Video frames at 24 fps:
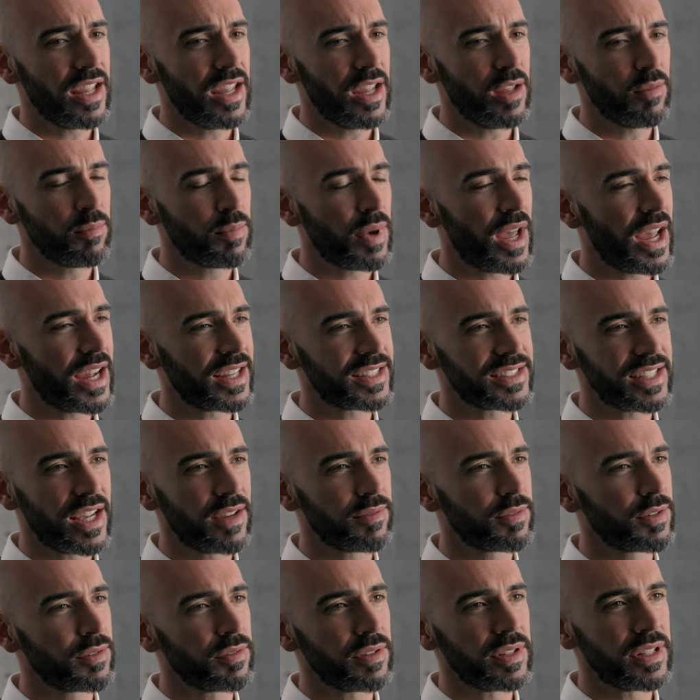impacts
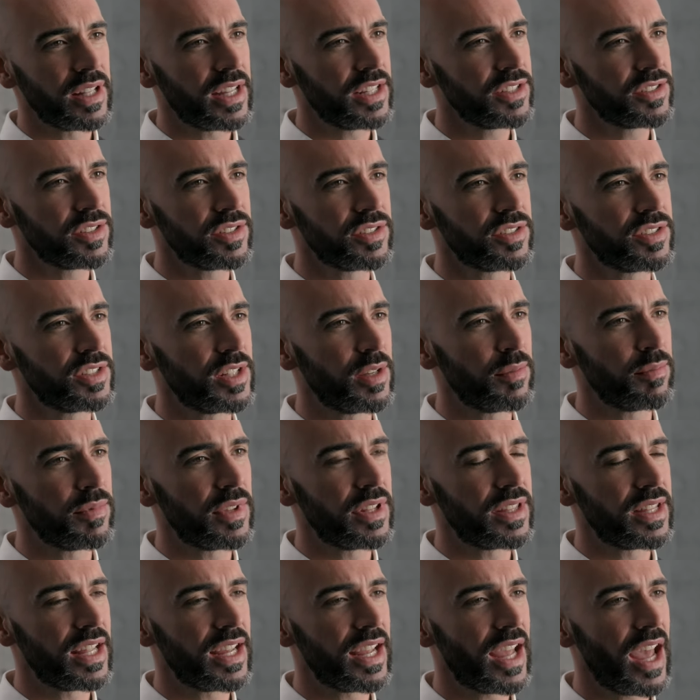every relationship
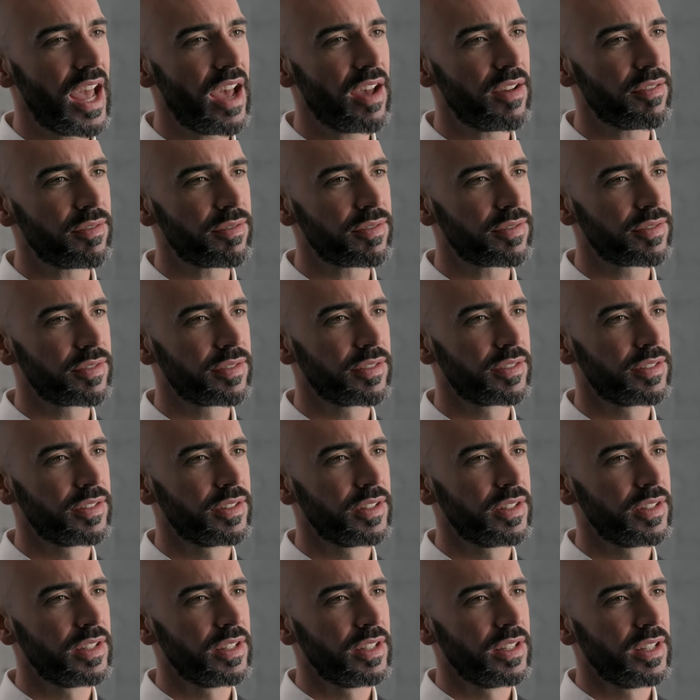that they have,
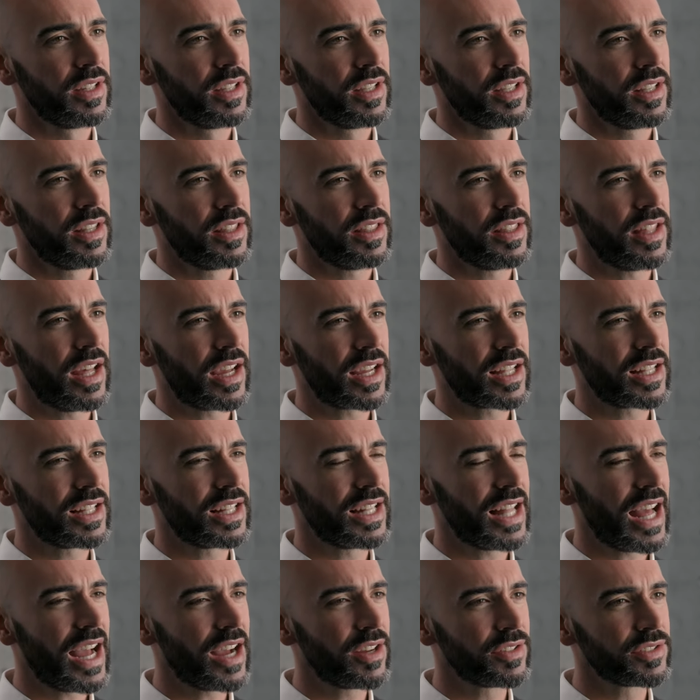that
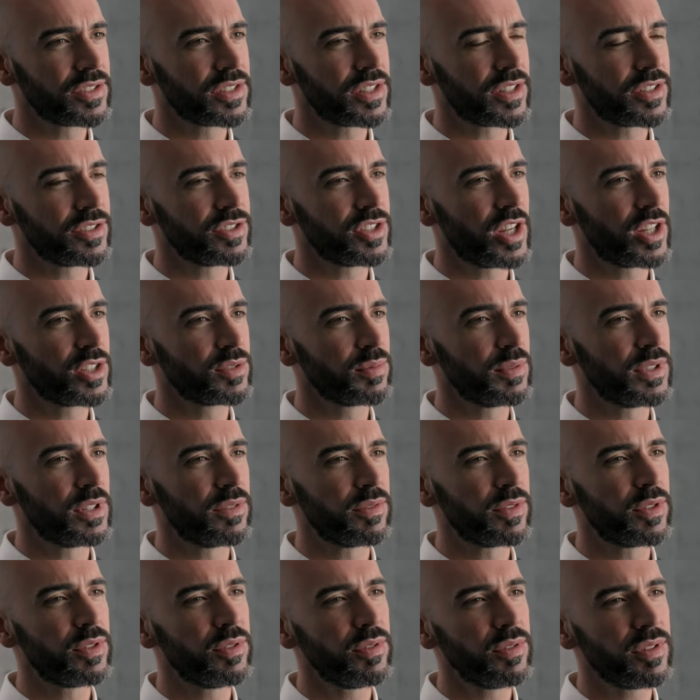clouds their judgment
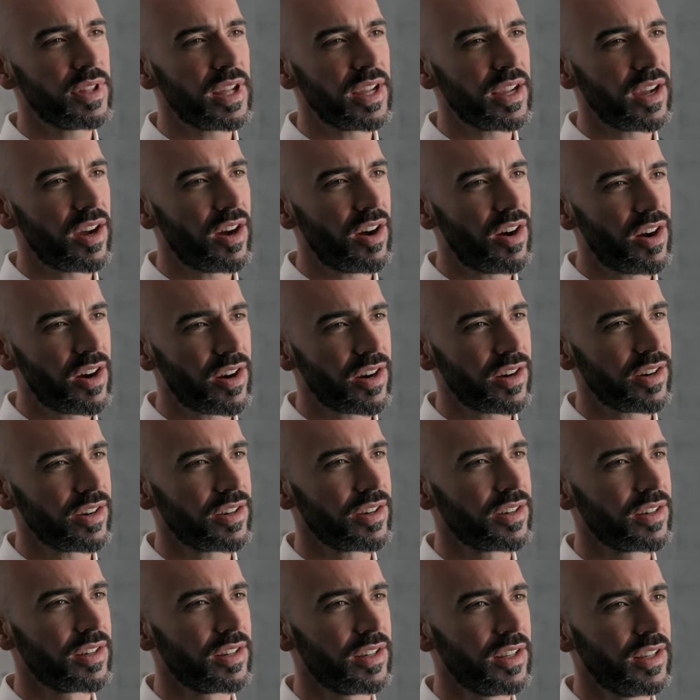of who they are.